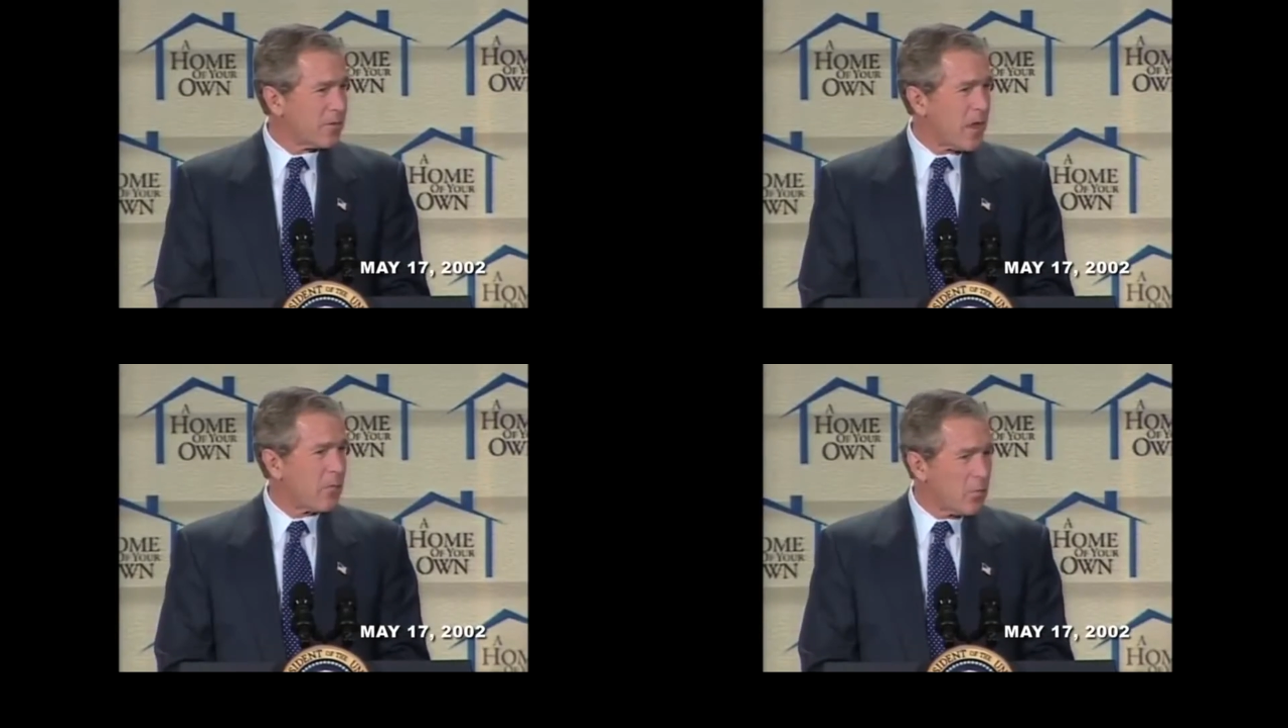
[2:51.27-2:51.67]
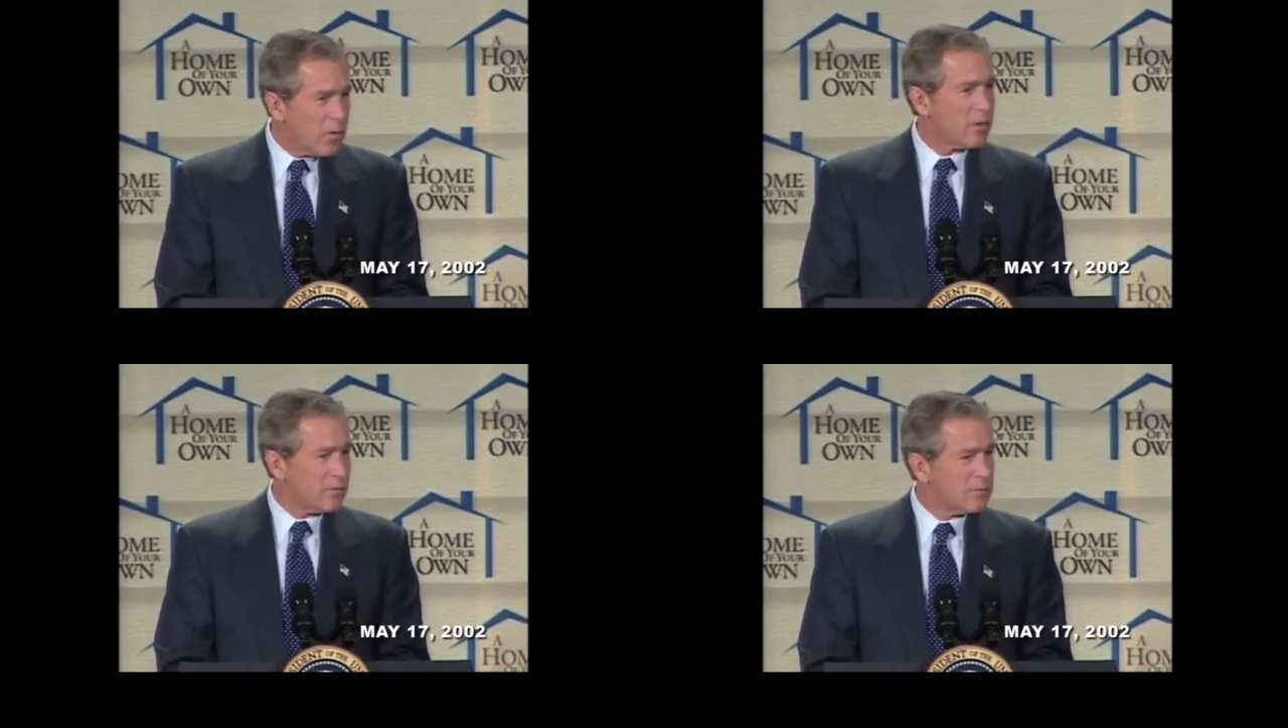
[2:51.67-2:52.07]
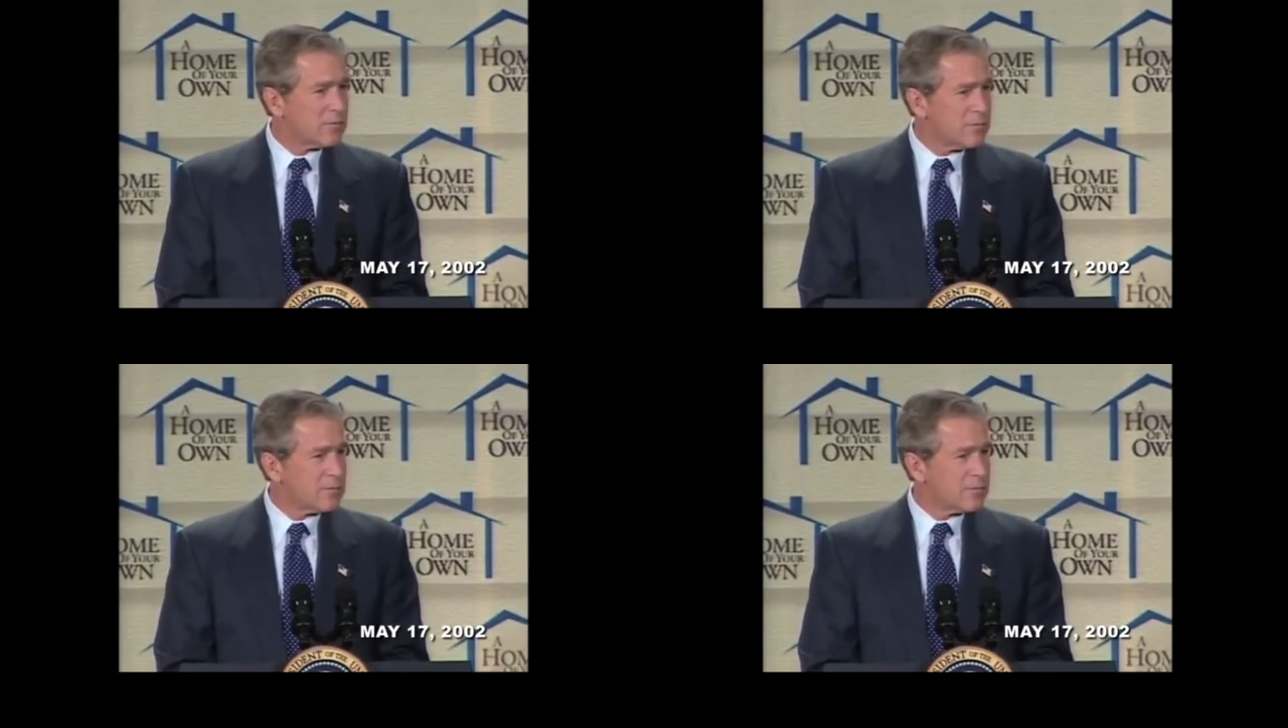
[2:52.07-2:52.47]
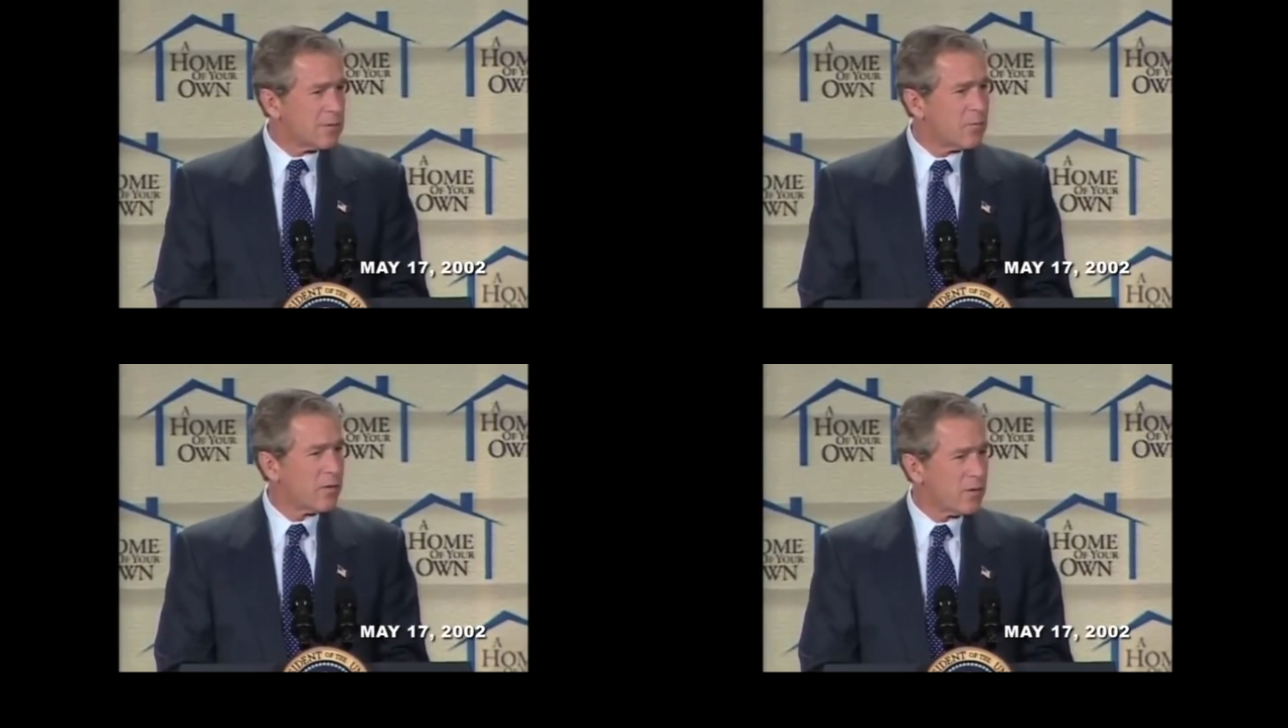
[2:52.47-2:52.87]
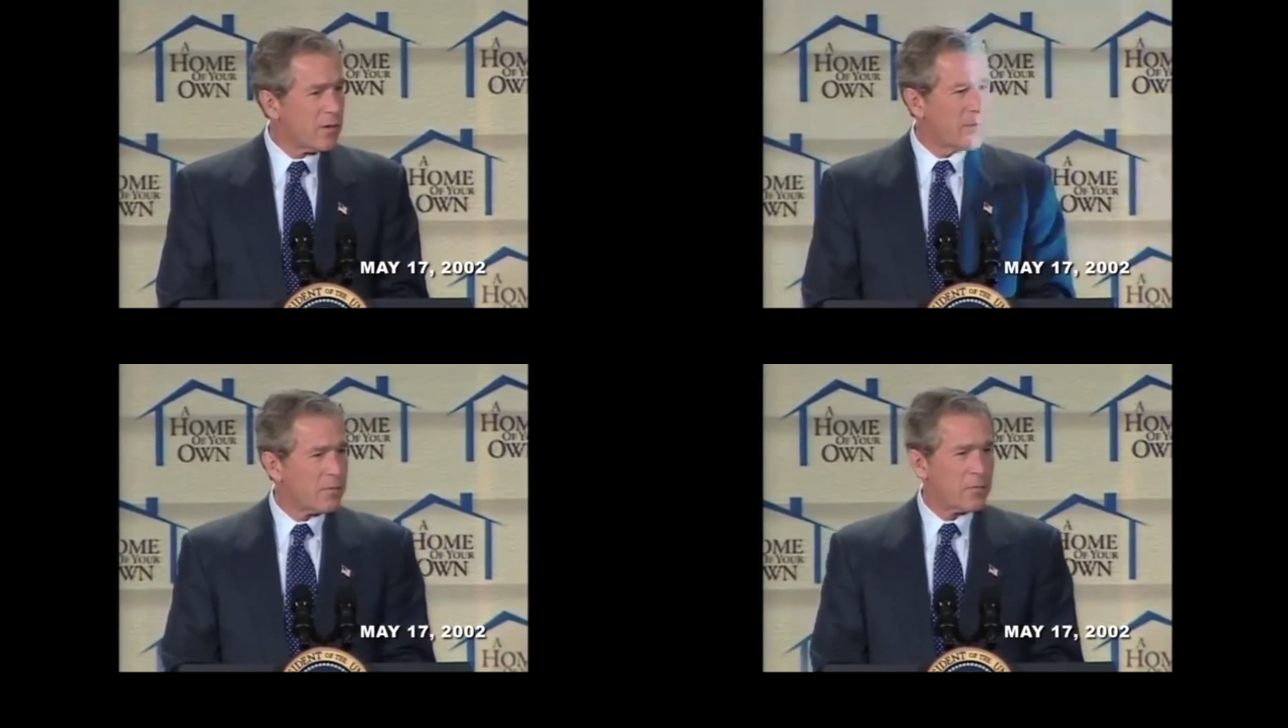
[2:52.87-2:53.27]
And we will. We will.
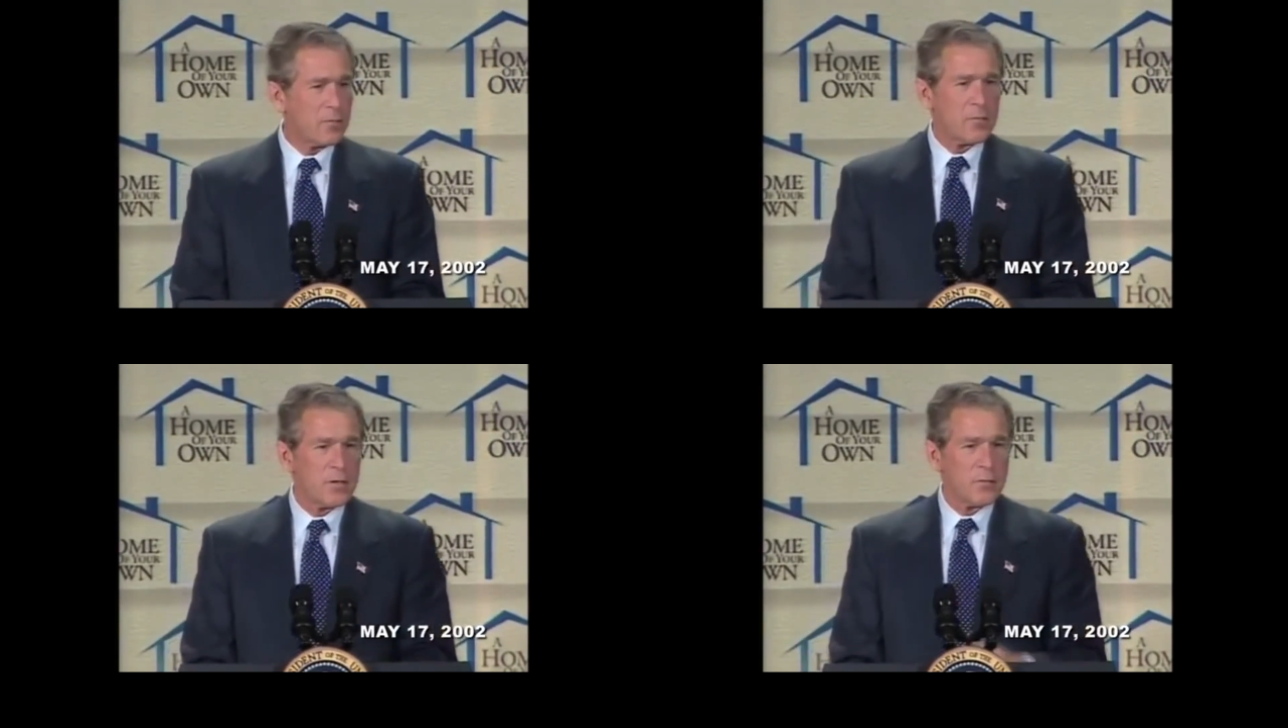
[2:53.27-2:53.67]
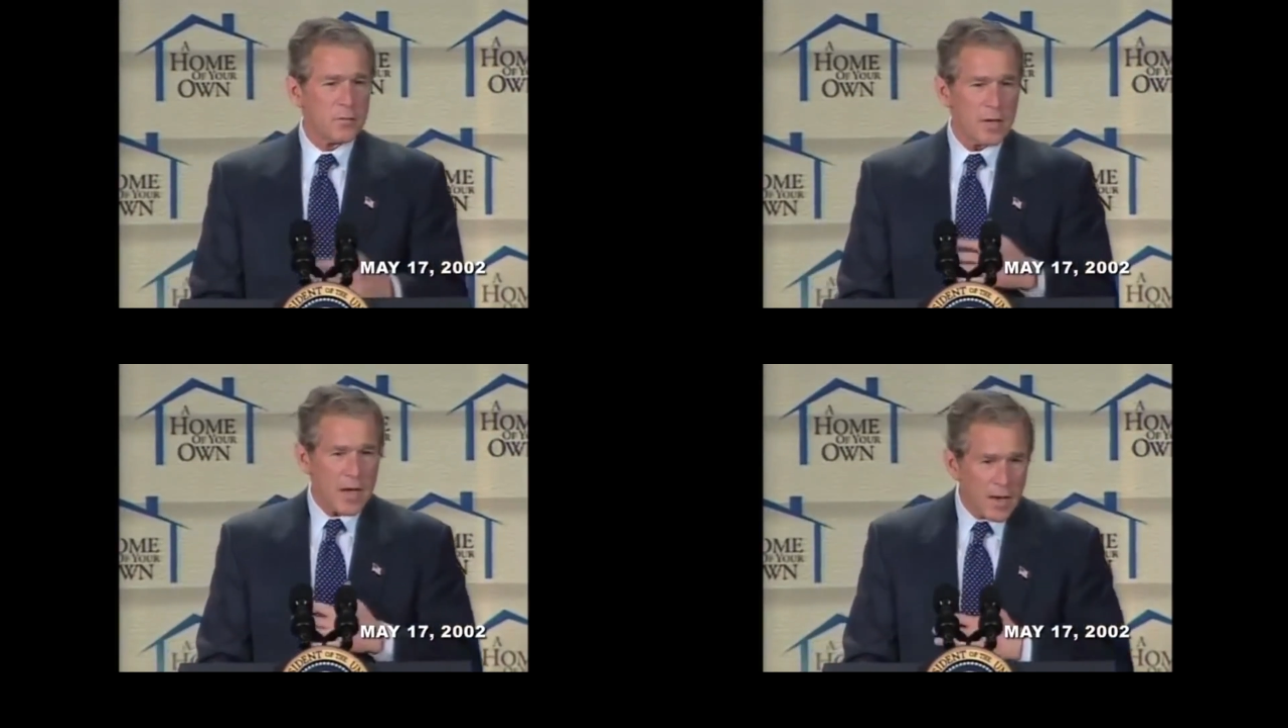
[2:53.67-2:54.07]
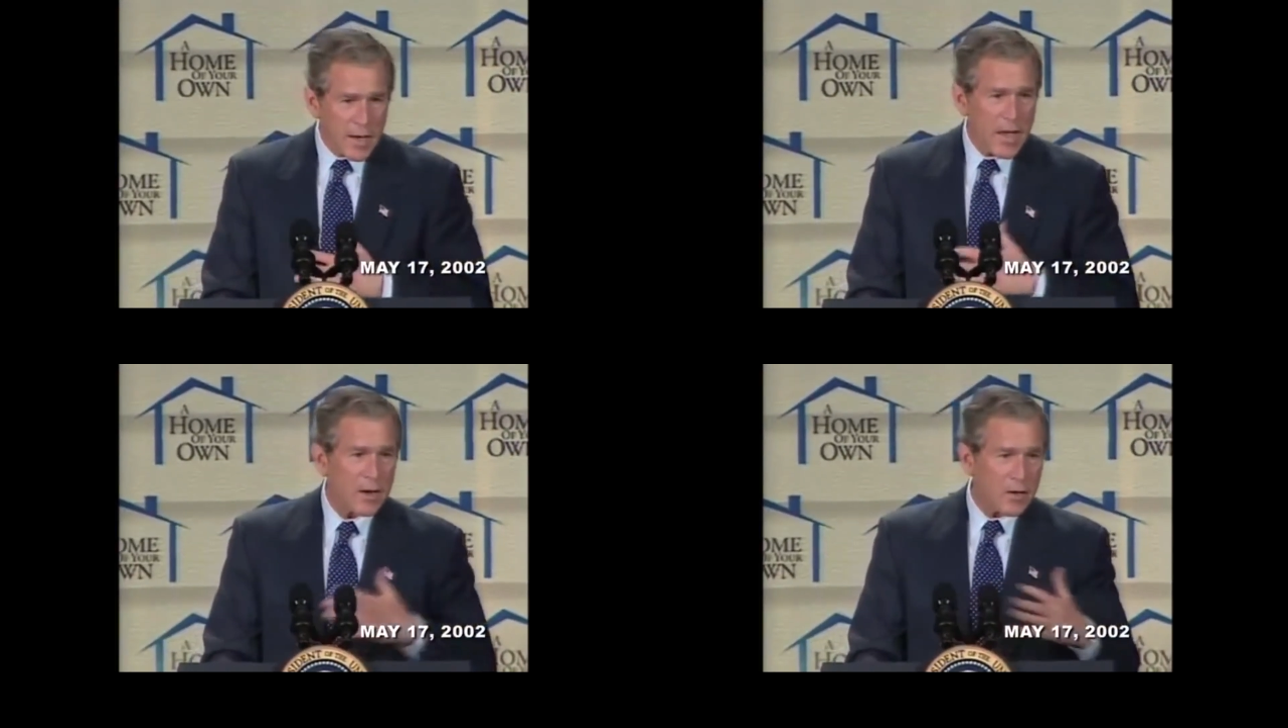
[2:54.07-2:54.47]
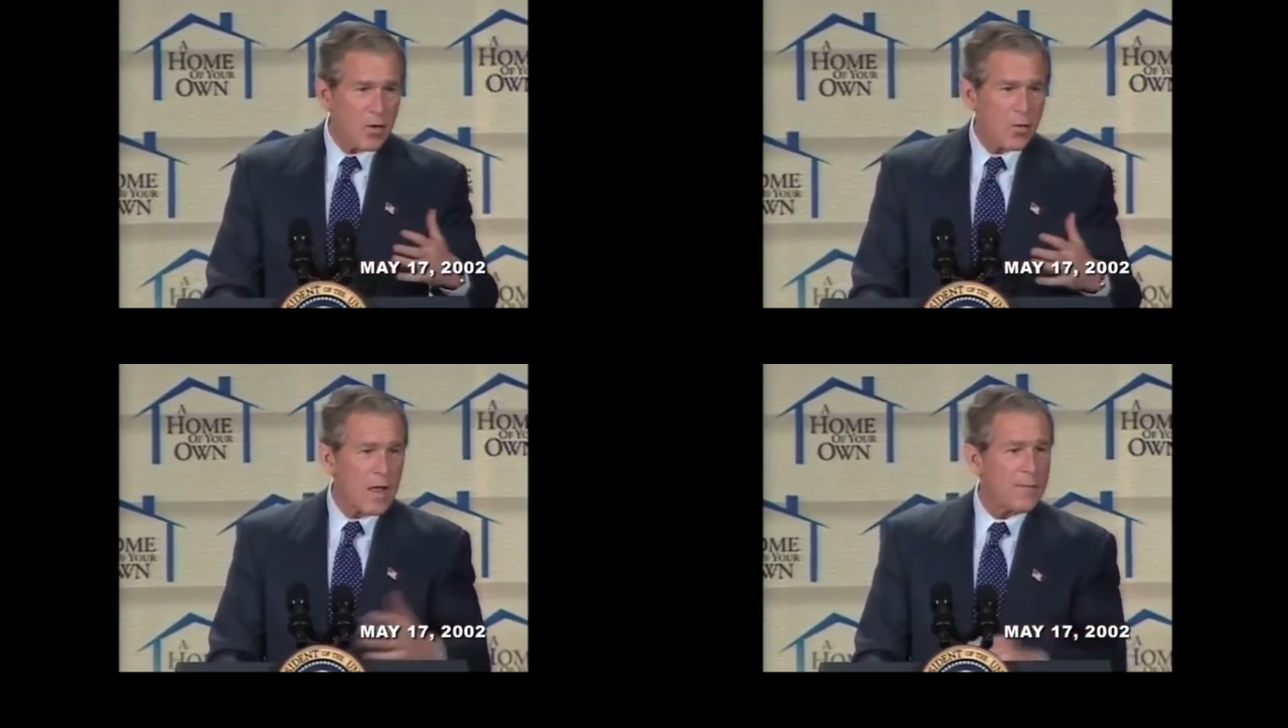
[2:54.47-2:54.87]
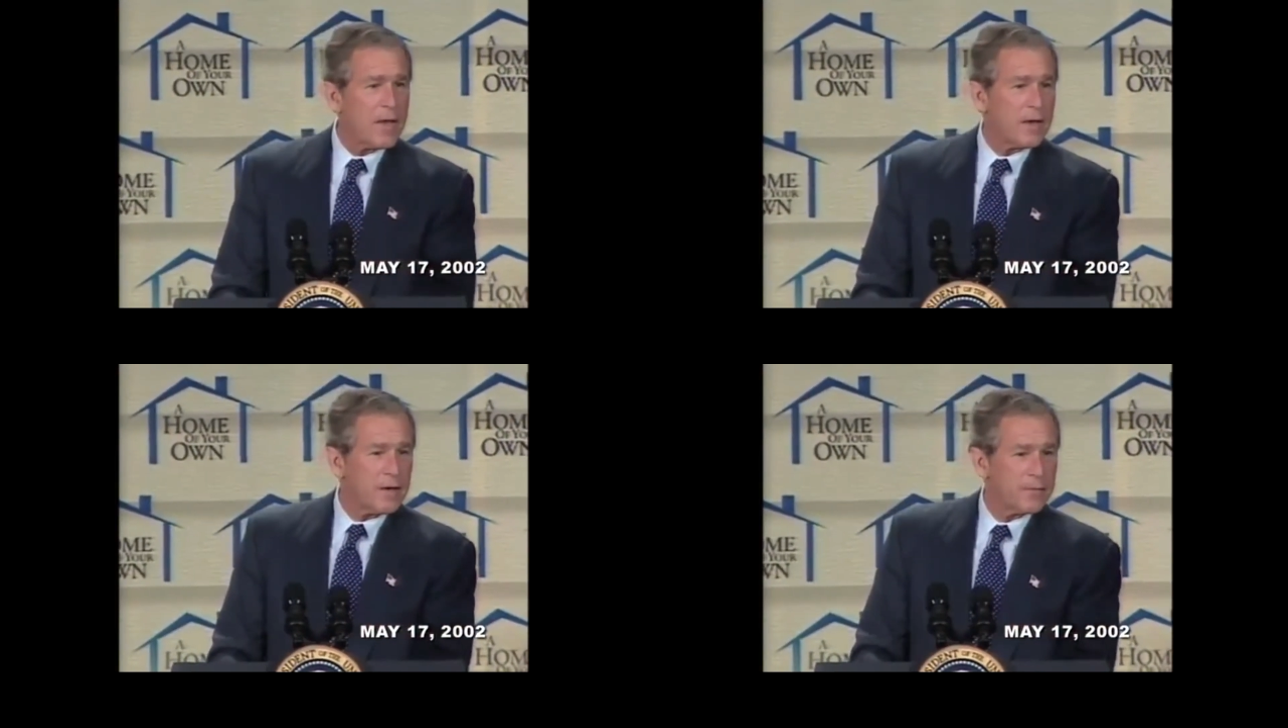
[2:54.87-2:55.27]
I mean, when I lay out a goal, I
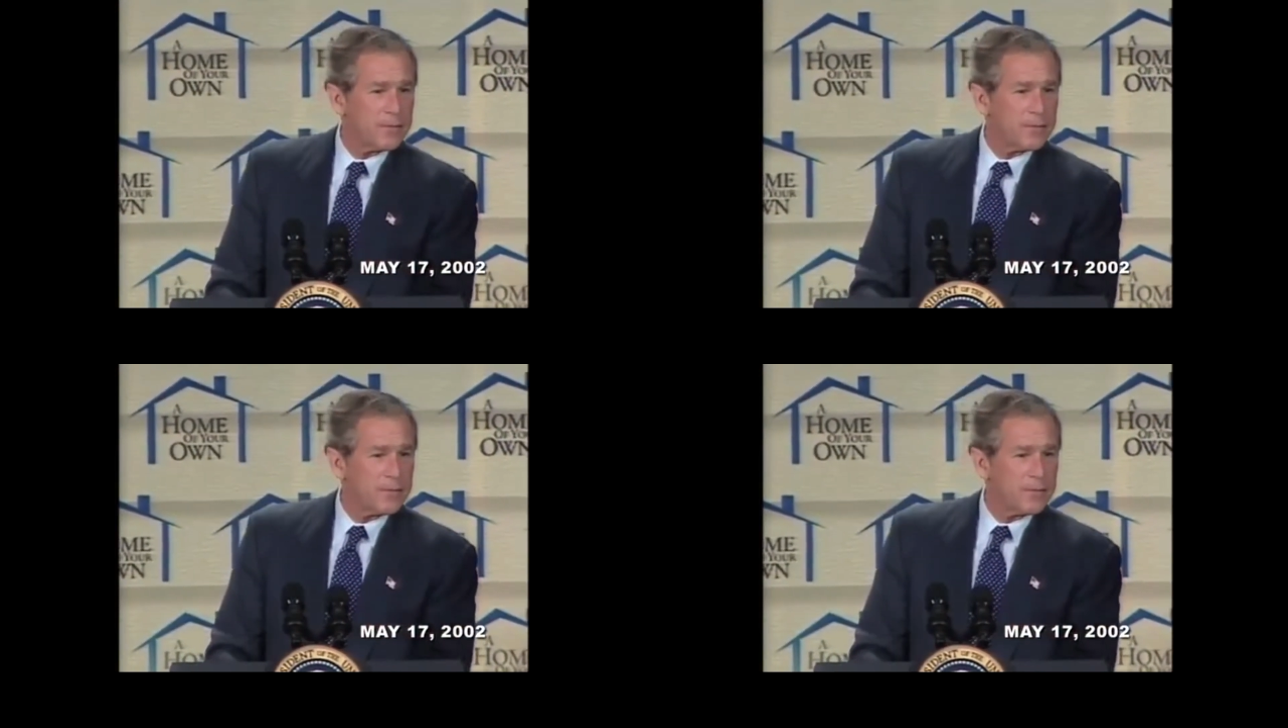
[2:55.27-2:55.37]
mean it.